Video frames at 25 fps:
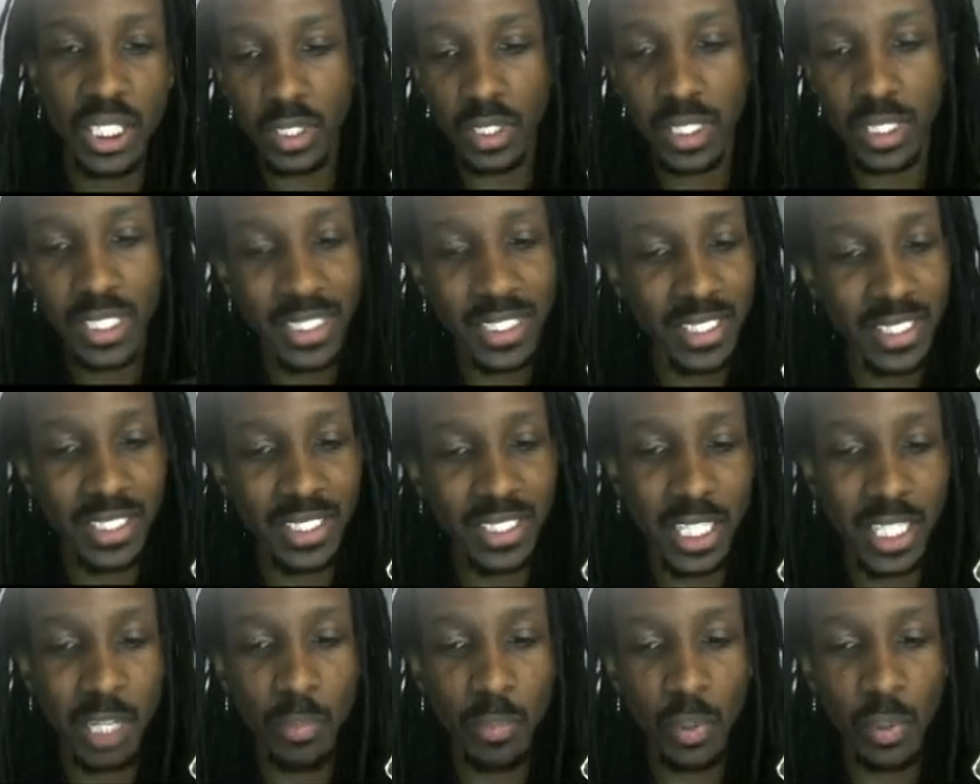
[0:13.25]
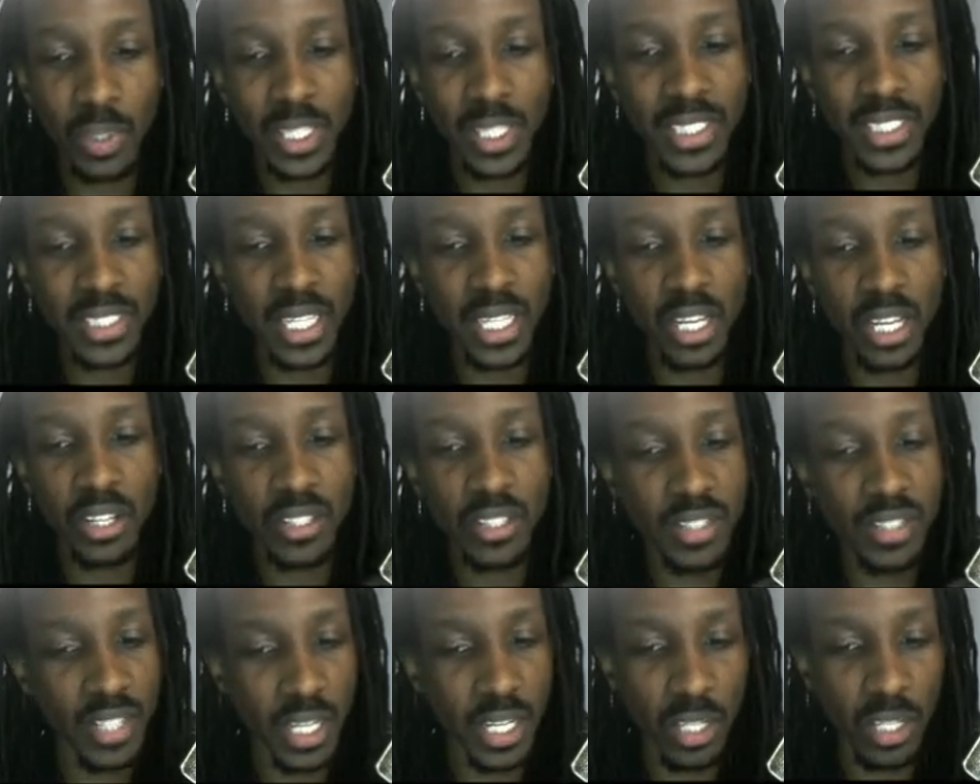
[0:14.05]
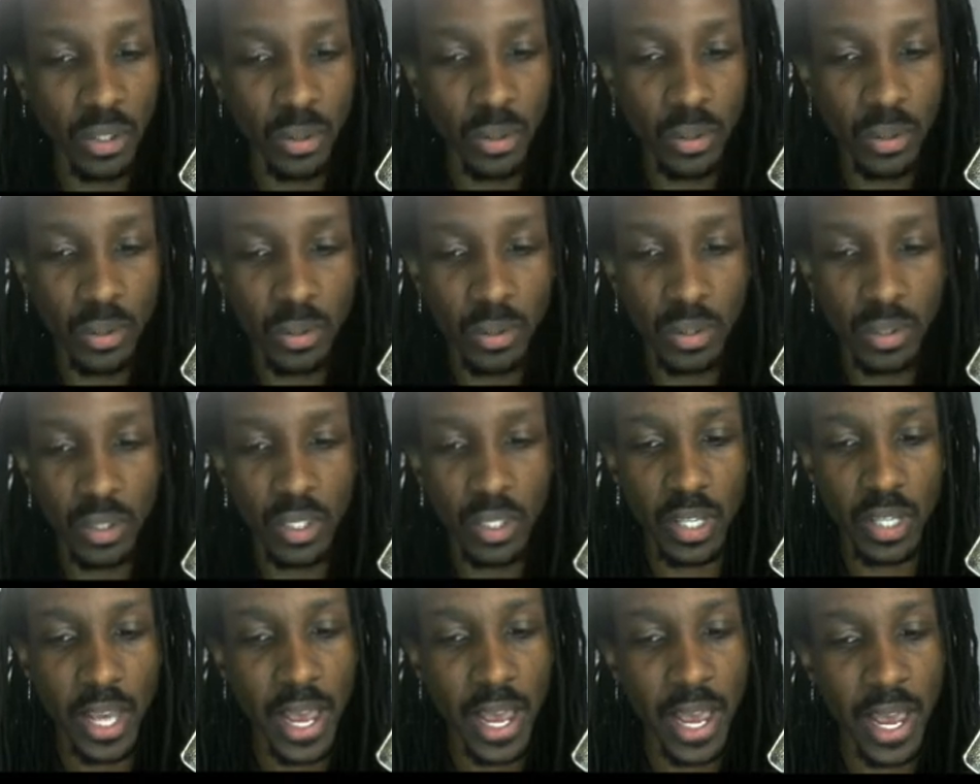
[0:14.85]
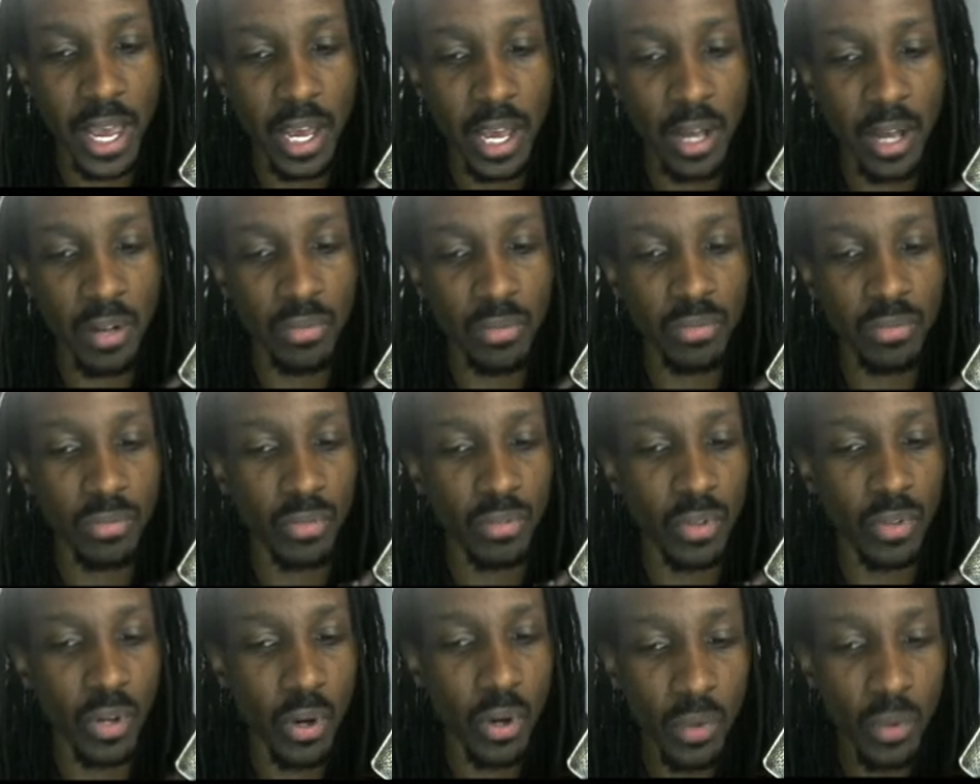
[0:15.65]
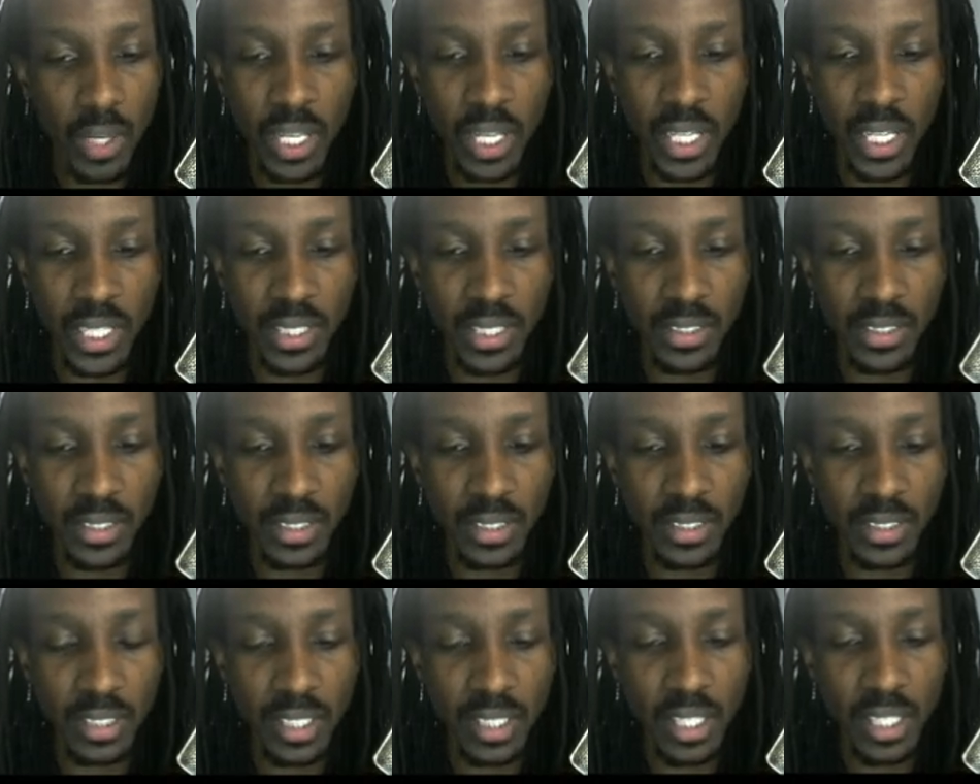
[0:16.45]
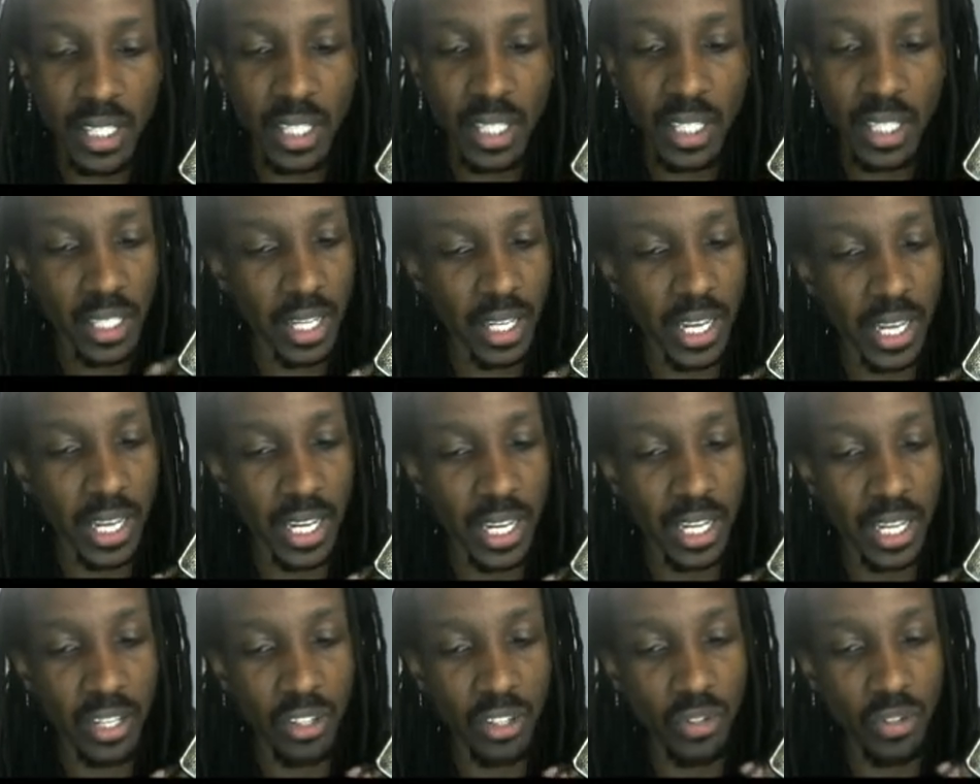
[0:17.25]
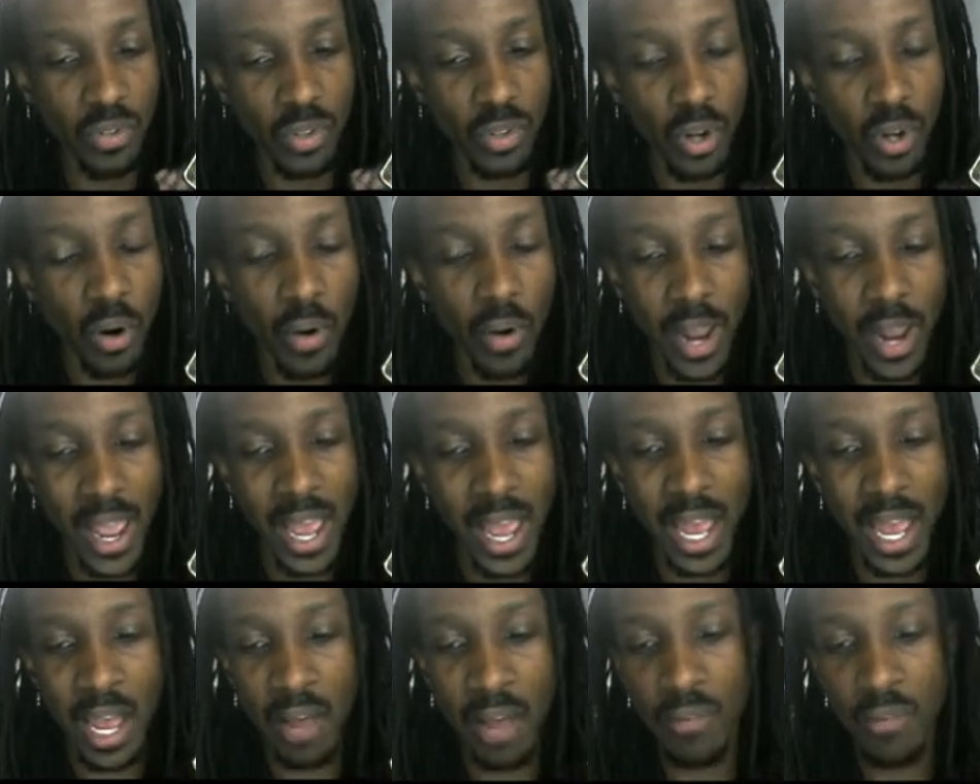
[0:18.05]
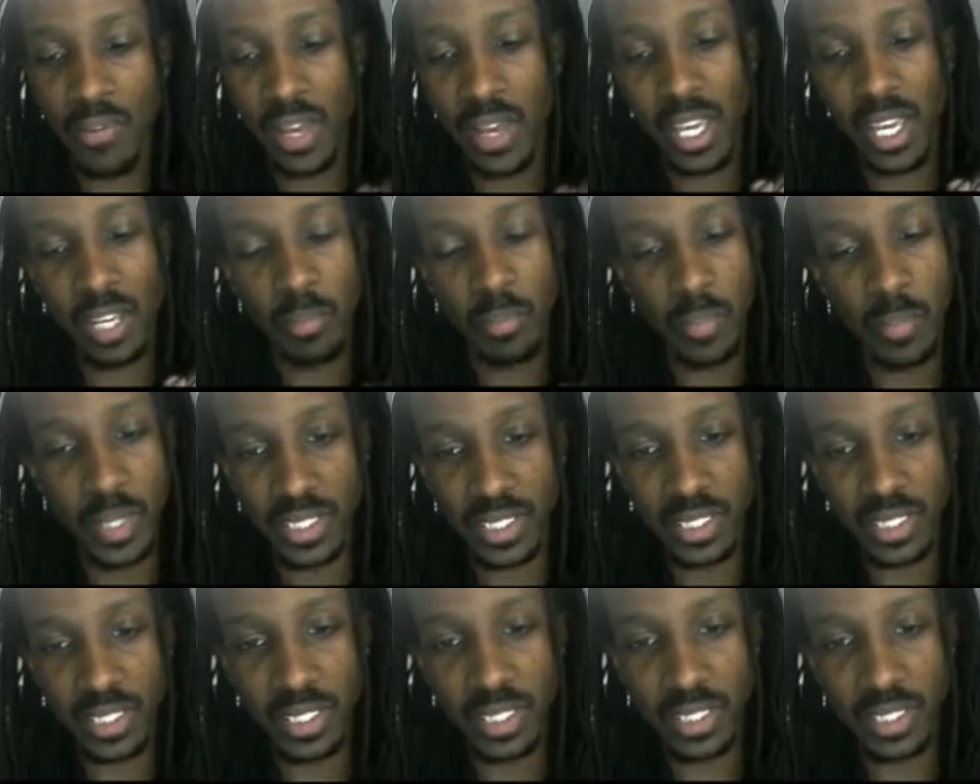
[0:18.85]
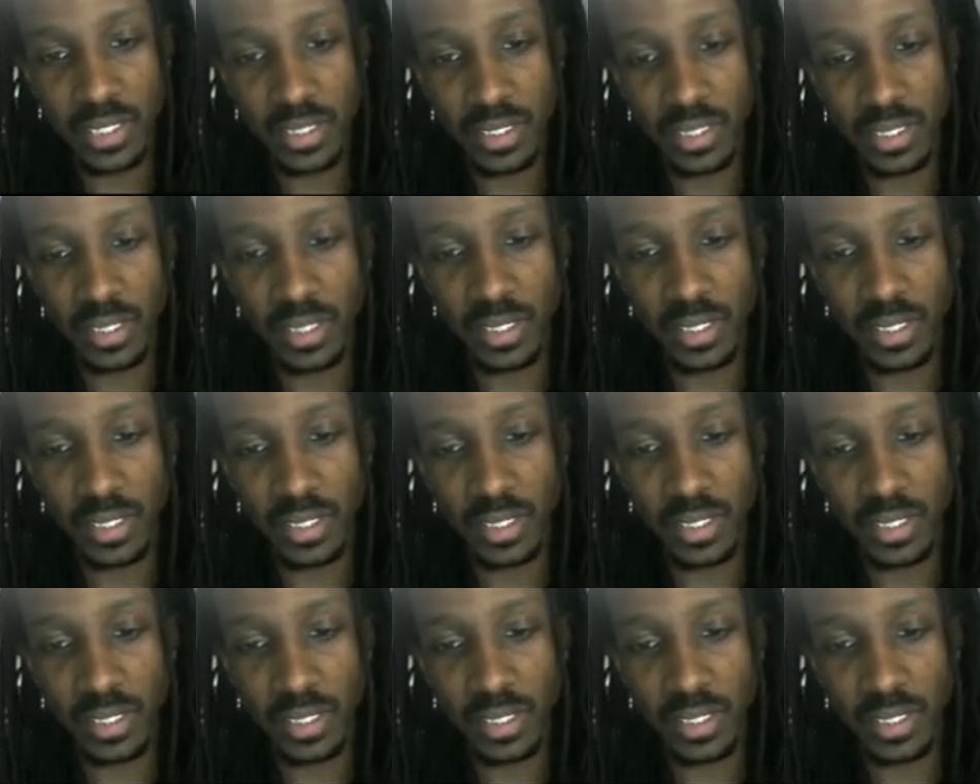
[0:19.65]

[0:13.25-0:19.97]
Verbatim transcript: In this example, let's say you're single, you have no kids, and you don't have a business.